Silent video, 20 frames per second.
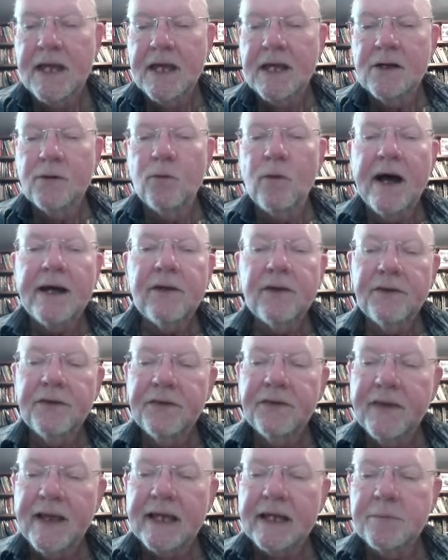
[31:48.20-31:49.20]
Why not
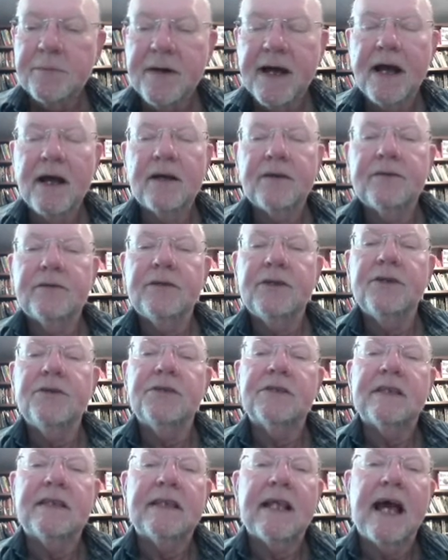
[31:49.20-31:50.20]
think about
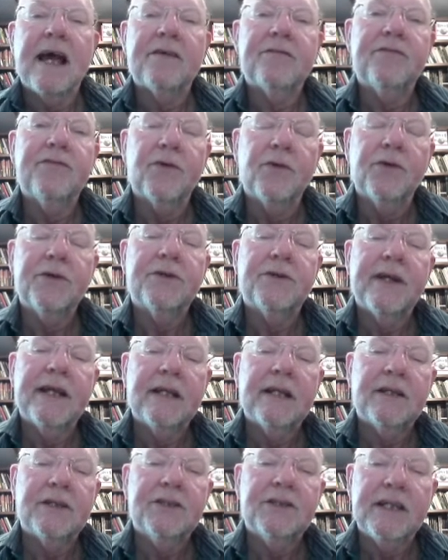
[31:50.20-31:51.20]
using that for your
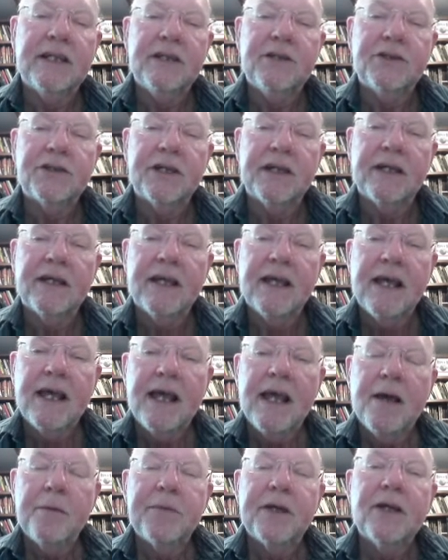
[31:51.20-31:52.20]
English teaching?
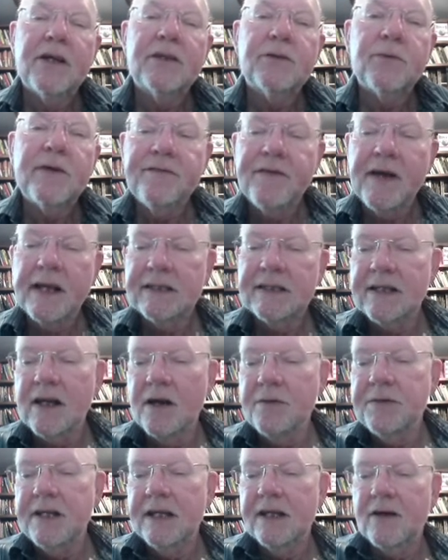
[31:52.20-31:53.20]
Because we've had
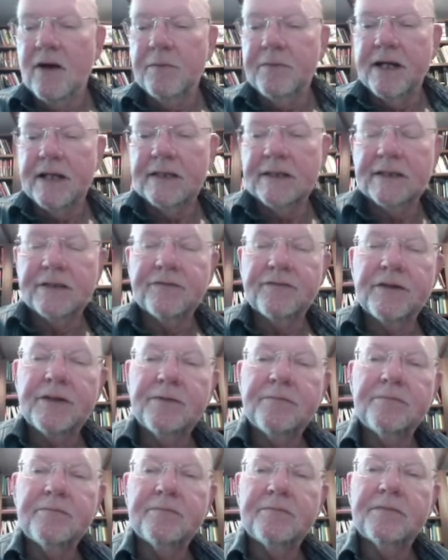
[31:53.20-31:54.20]
so many comments
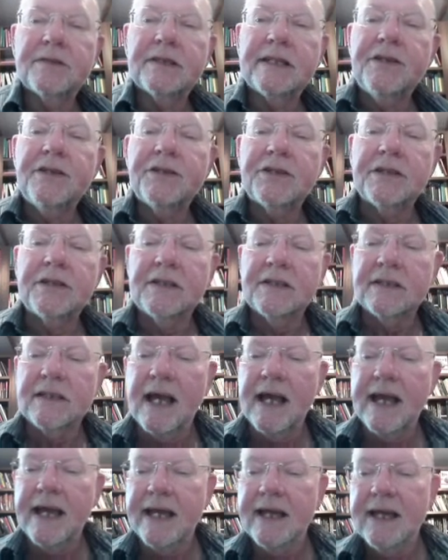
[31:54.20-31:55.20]
from teachers
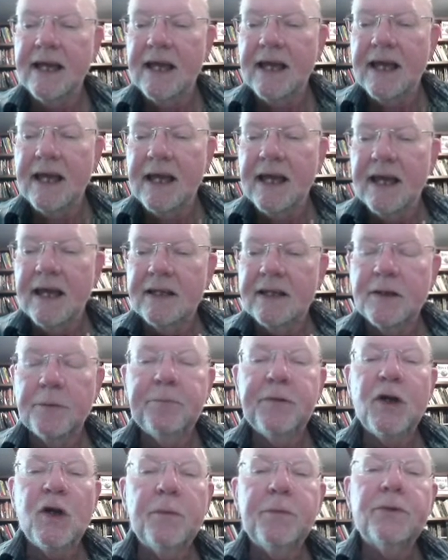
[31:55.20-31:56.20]
saying the
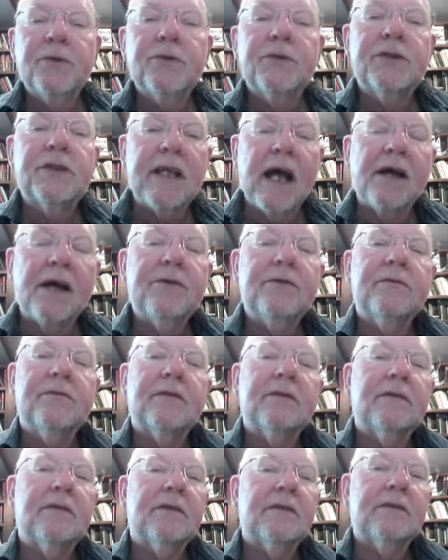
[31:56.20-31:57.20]
pupils don't
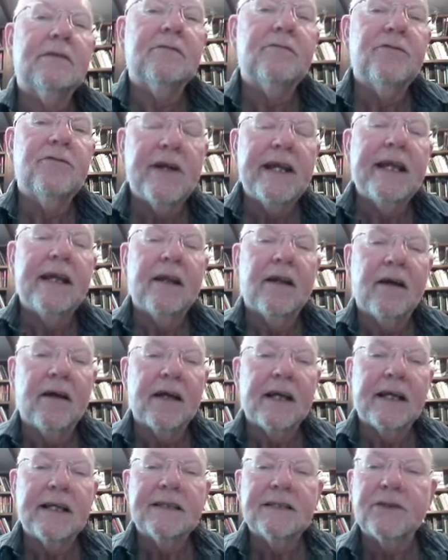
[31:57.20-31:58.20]

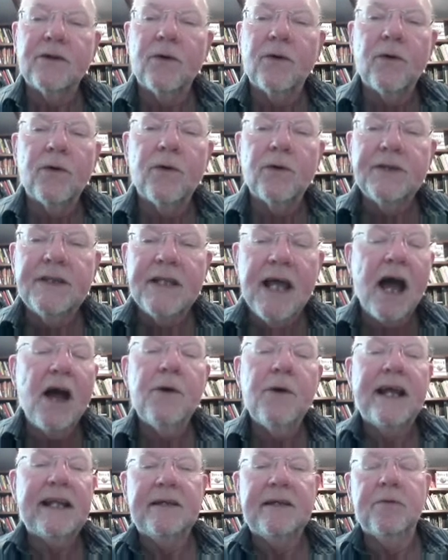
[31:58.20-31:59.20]
realise or
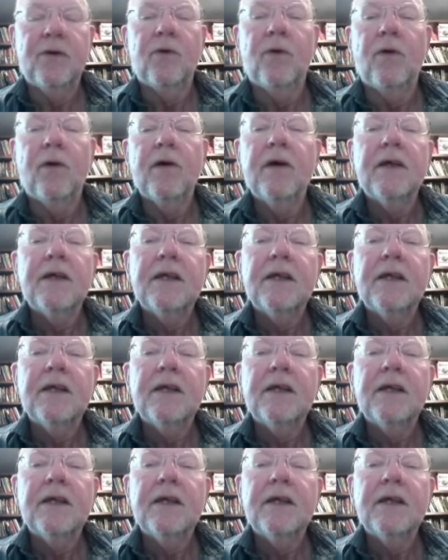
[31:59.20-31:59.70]
know anymore